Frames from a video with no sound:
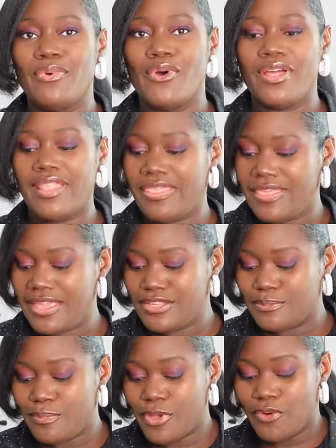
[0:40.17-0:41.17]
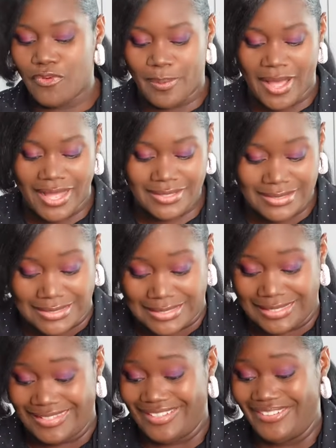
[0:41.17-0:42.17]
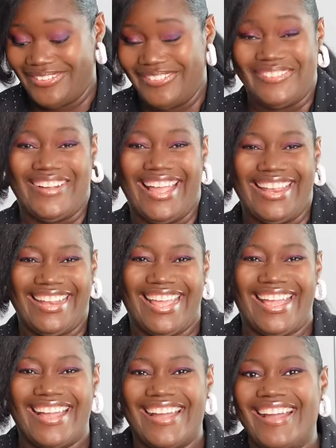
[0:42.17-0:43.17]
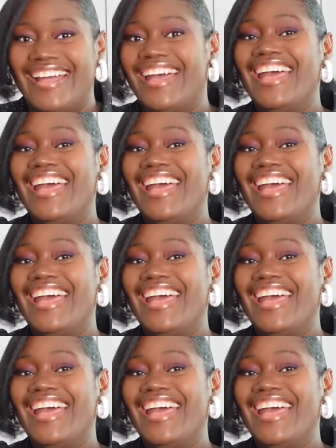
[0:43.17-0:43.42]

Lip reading: bought these beautiful pots right here.